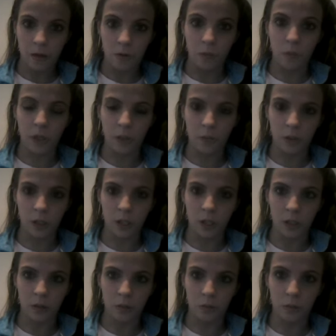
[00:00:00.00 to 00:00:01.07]
We
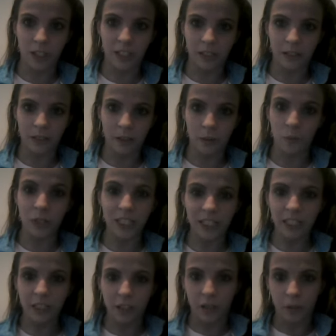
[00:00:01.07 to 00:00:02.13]

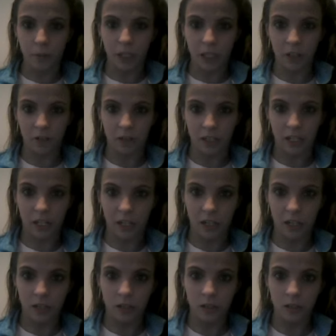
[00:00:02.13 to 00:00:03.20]
did dope here and
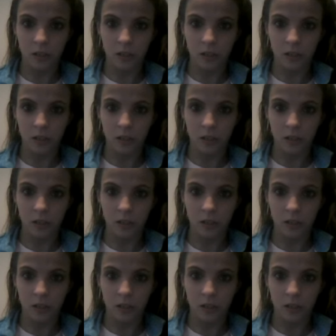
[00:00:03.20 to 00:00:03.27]
there.